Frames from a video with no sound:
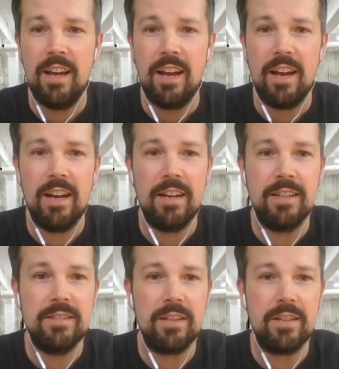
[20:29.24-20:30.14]

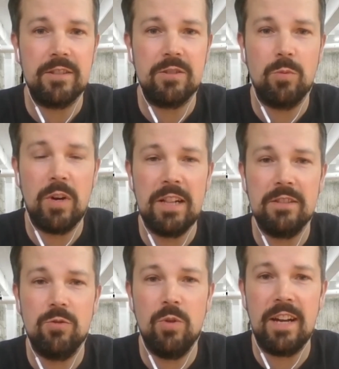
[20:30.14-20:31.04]
And as well,
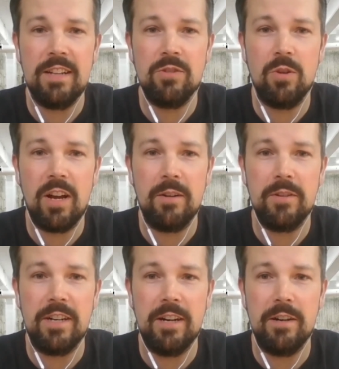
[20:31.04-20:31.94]
Tuula
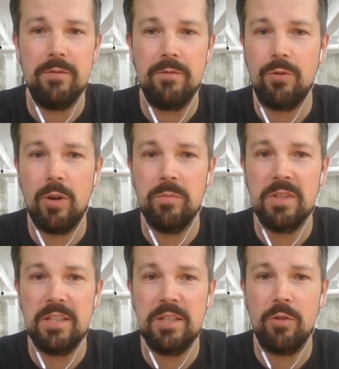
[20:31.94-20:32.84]
Antola from the
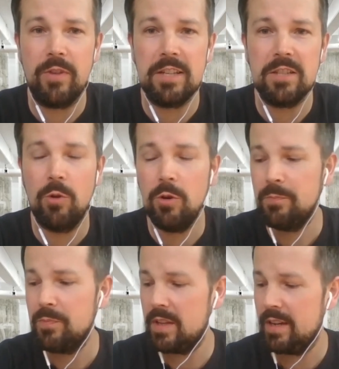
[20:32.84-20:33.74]
city of Espoo,
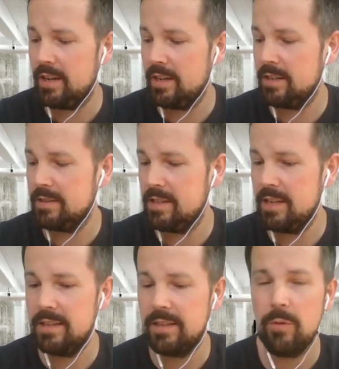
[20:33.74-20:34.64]

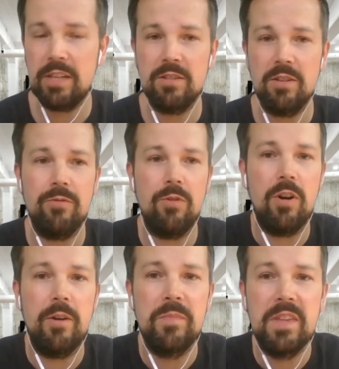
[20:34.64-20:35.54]
the Director
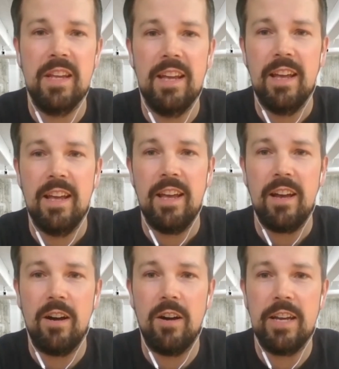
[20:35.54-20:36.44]
for
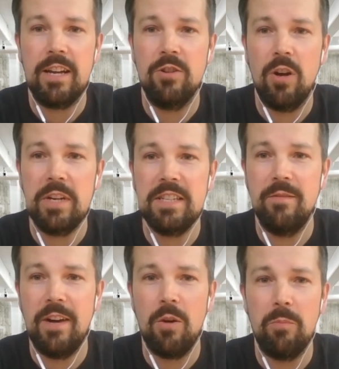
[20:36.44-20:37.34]
Economic
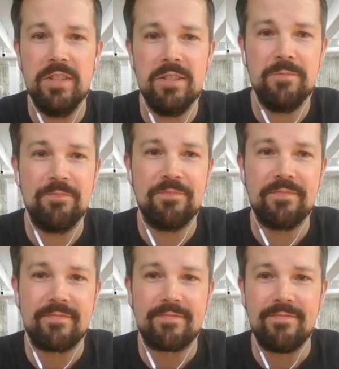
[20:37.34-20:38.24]
Development.
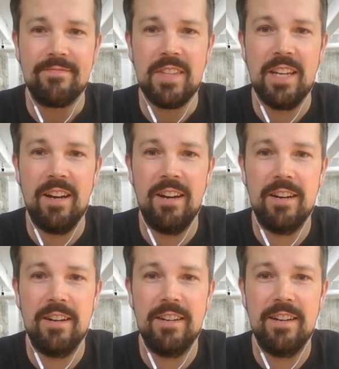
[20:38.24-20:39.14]

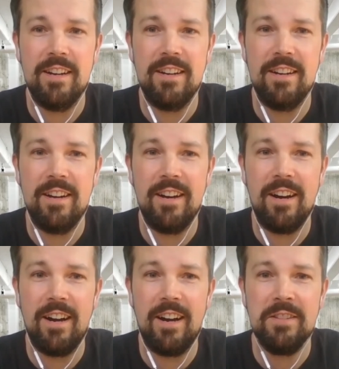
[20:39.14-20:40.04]

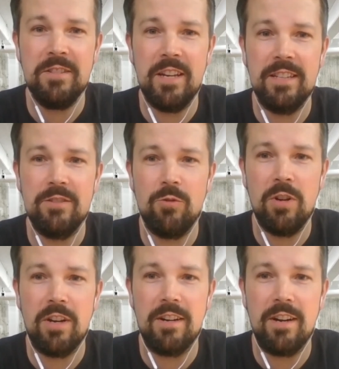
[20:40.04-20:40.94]
Antti and
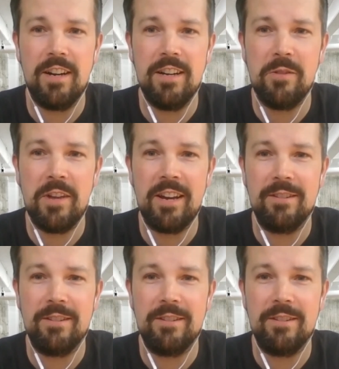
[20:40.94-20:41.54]
Tuula, are you there?